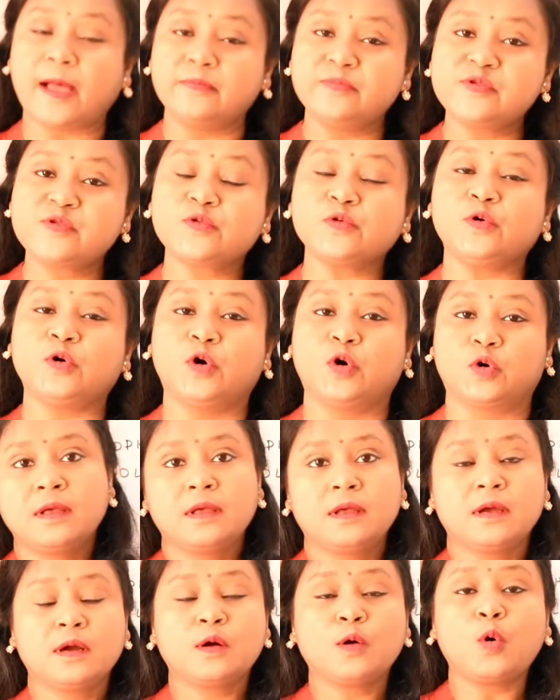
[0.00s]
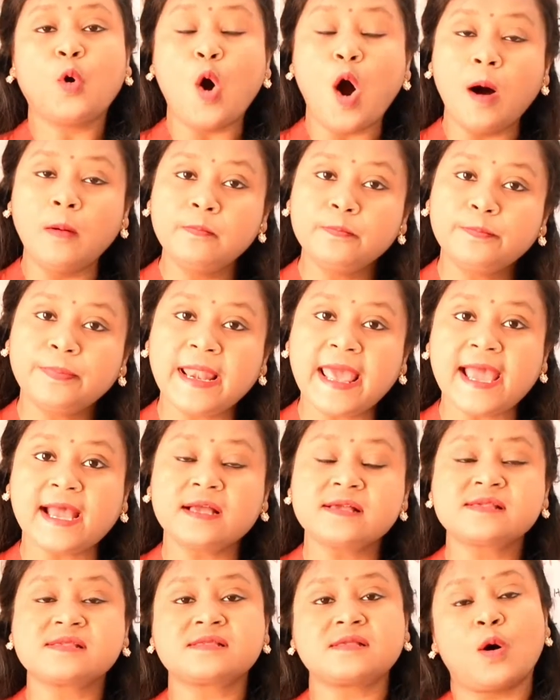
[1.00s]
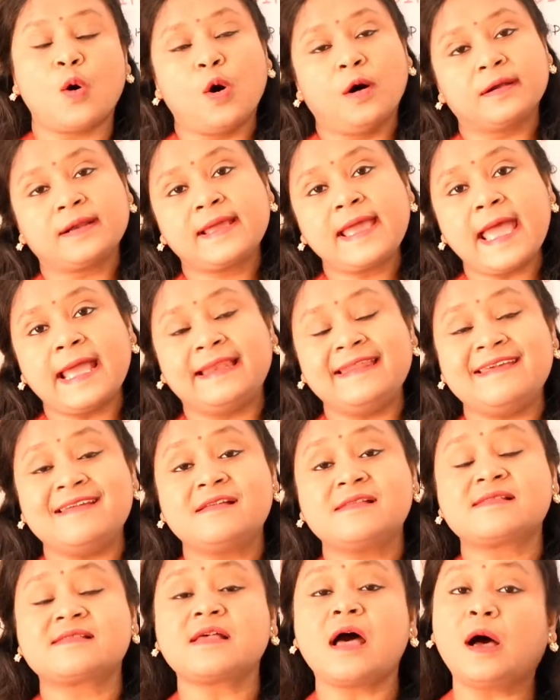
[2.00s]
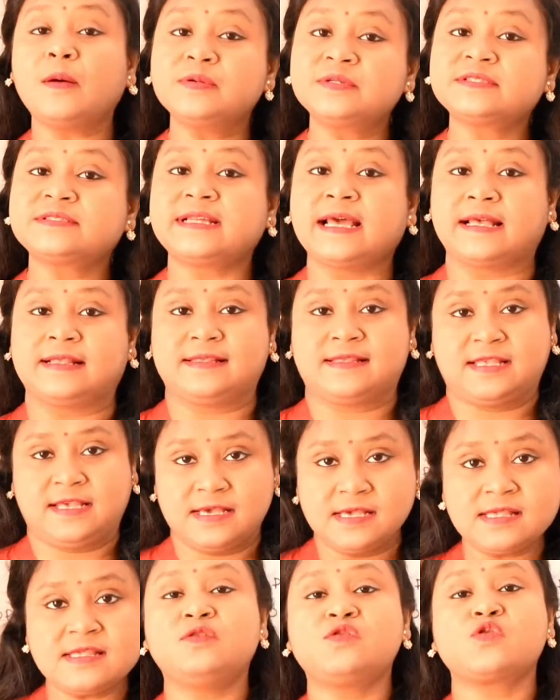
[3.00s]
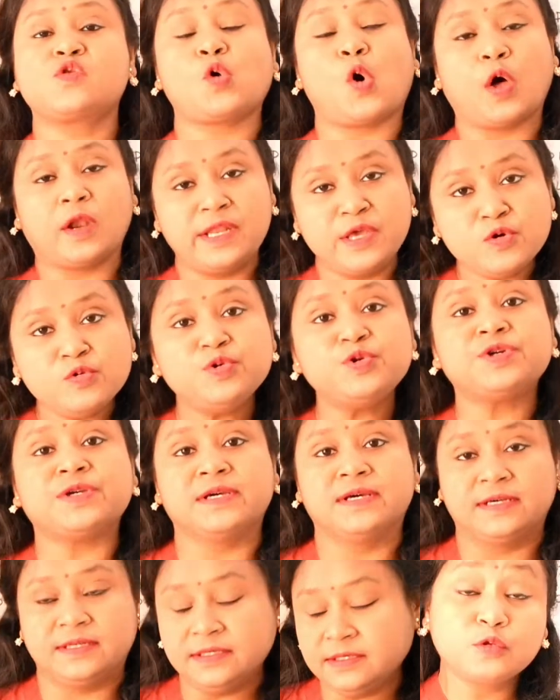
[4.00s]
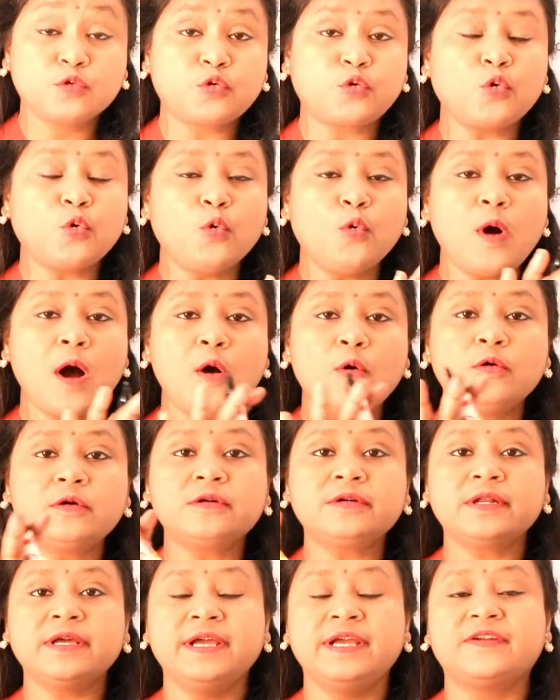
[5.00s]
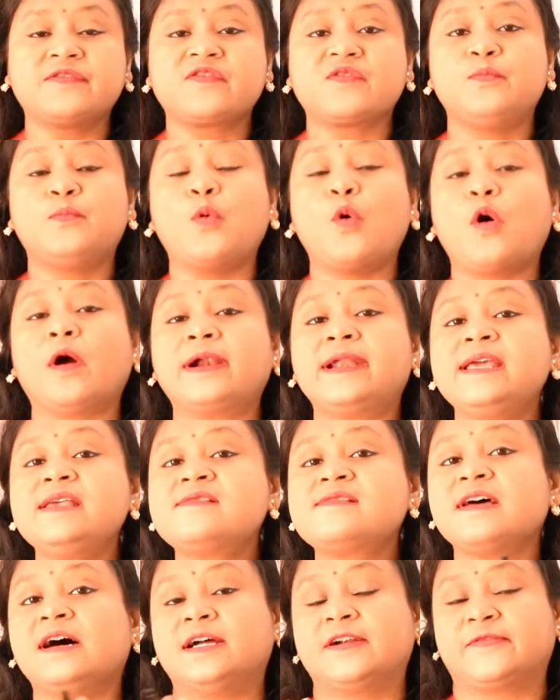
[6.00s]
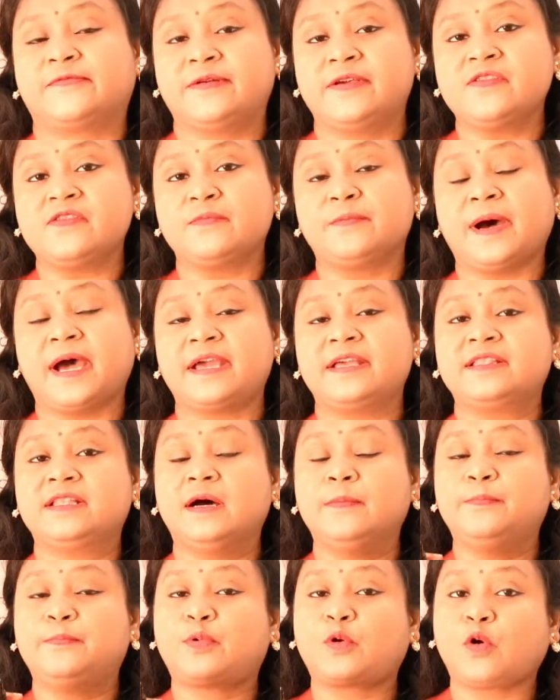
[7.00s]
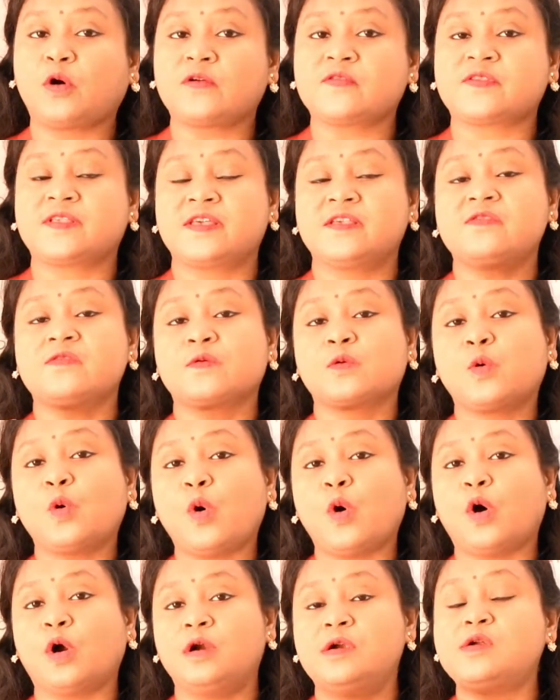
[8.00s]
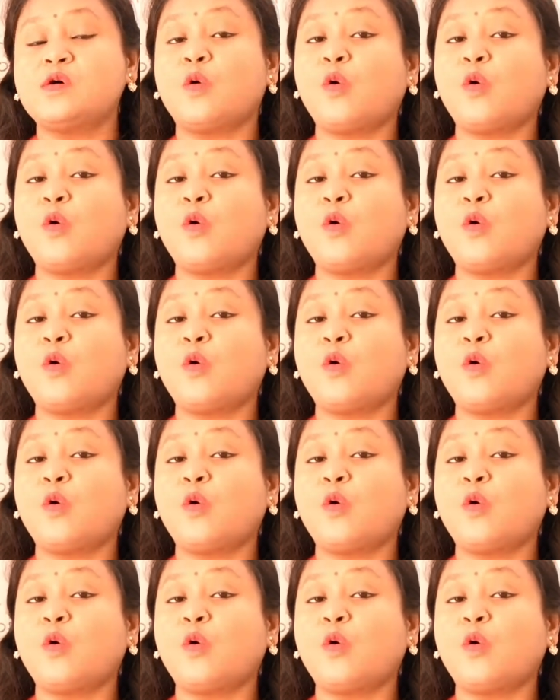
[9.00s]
absorb complex organic substances solution throughout its body surface by the process called